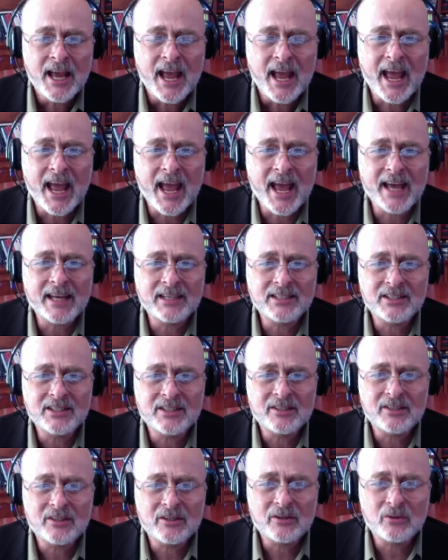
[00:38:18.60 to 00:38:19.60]
and
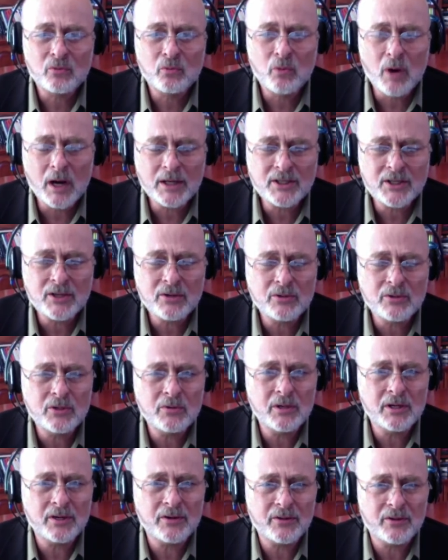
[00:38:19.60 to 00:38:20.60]
what do you
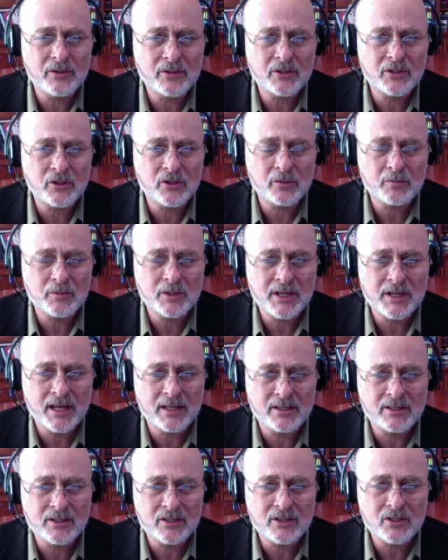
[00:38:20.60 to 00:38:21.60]
do under those
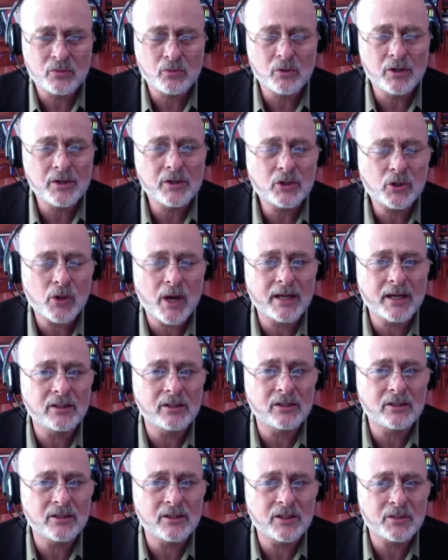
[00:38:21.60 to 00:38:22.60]
circumstances? Well, you try to
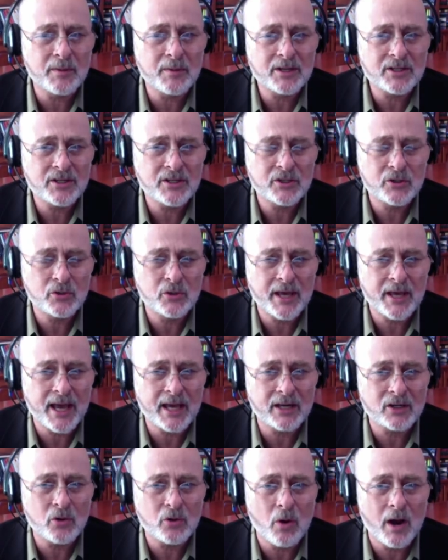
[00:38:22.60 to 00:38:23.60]
learn as much as you
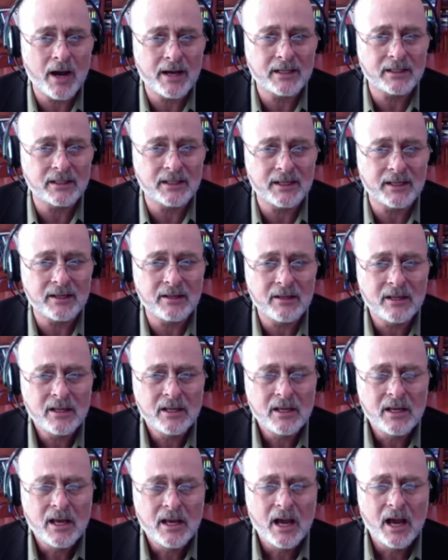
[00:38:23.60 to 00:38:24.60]
can quietly,
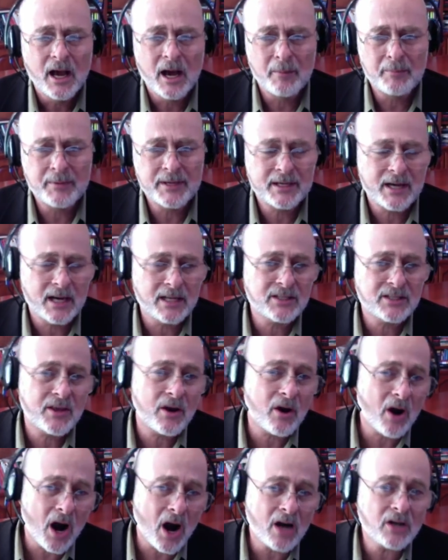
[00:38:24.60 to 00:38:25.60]
uh, because
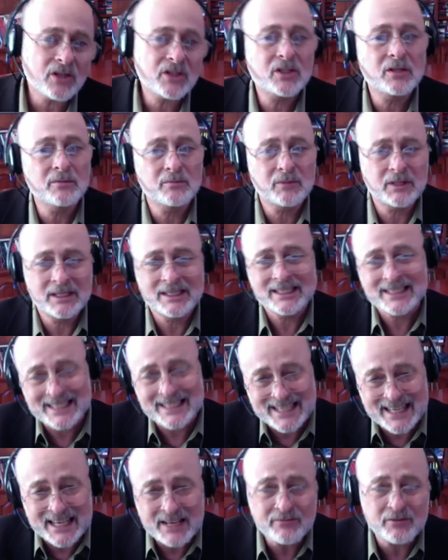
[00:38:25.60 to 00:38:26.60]
there are some
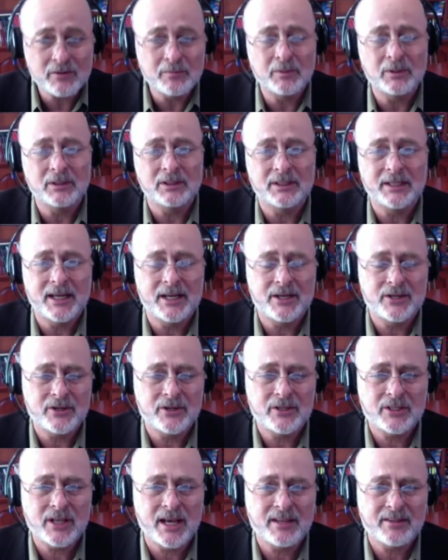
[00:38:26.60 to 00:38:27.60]
conceivable
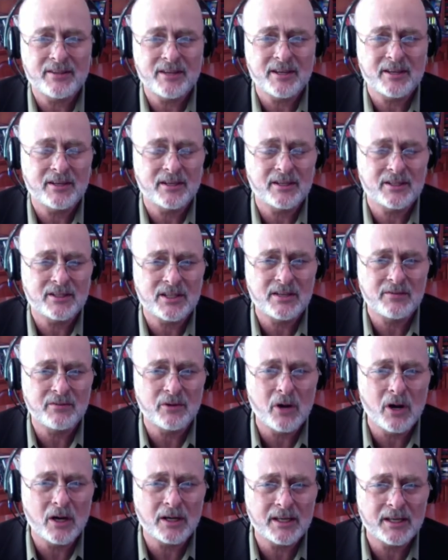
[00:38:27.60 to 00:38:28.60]
dangers. I think uh,
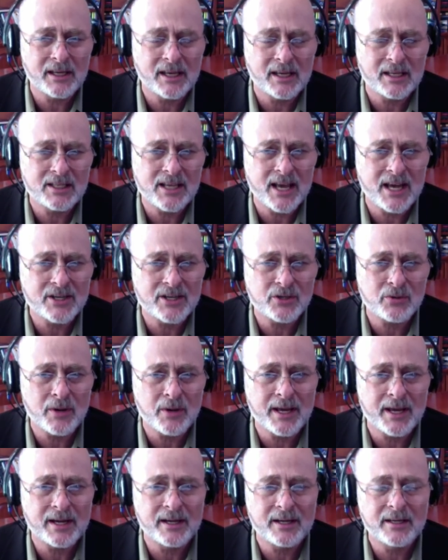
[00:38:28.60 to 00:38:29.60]
Stephen Hawking
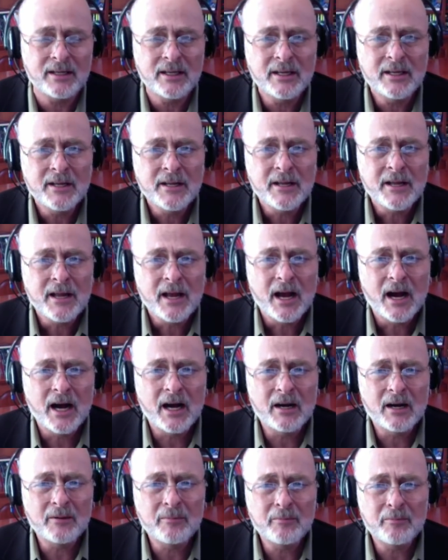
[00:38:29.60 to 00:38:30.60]
exaggerated,
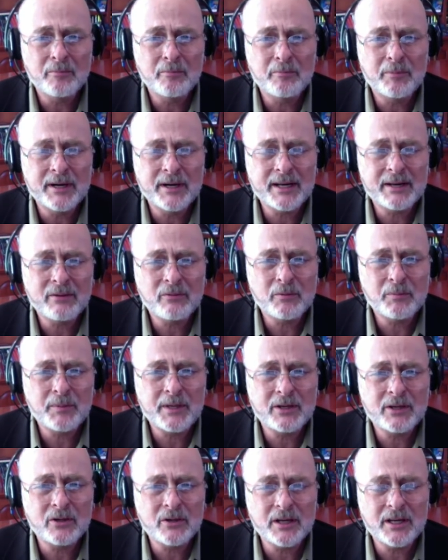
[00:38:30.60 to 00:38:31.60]
um, but it would
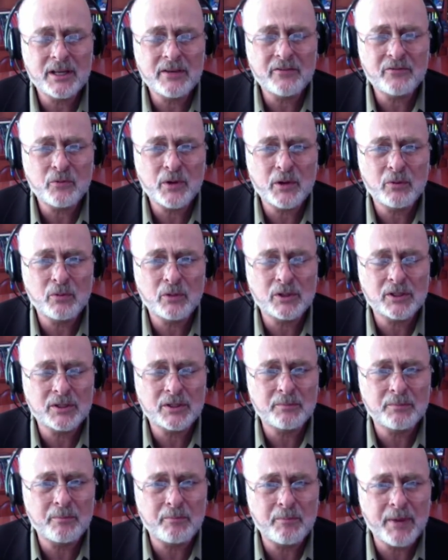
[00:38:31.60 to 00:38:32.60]
be good if we were
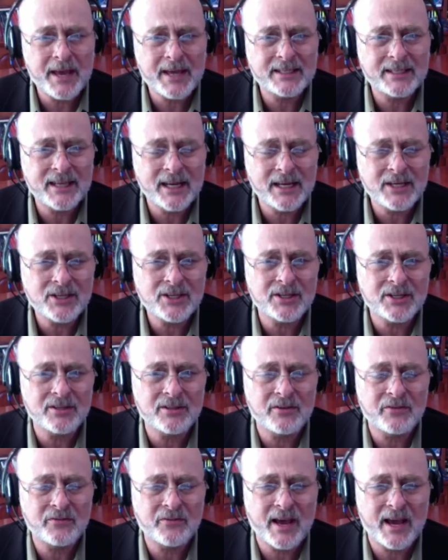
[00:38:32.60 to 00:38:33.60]
to pay attention to
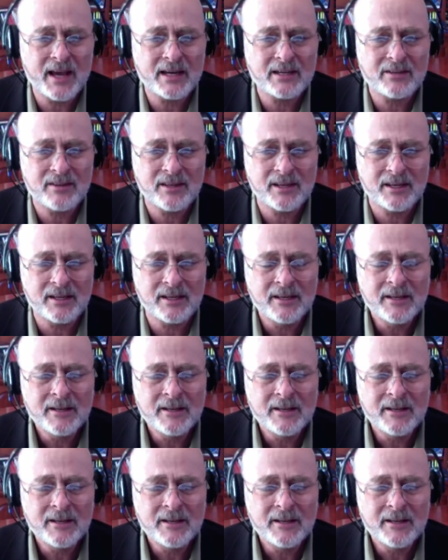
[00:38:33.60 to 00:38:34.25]
the fact that